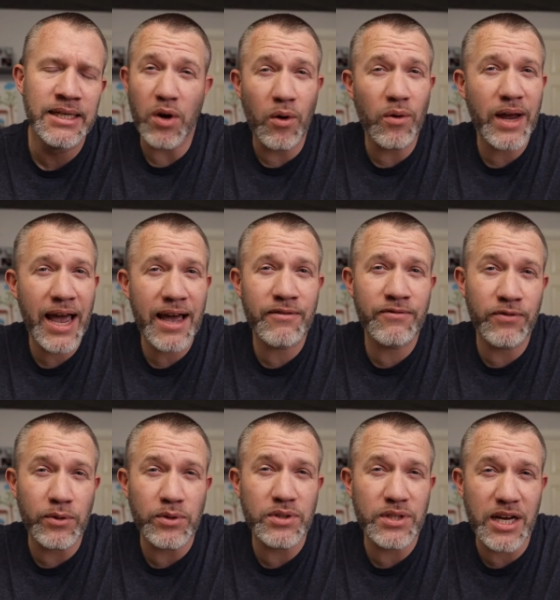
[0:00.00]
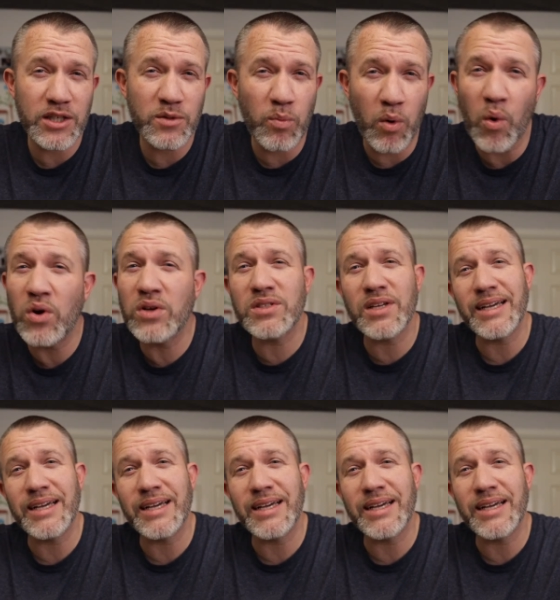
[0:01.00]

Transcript: Don't have full-size ports.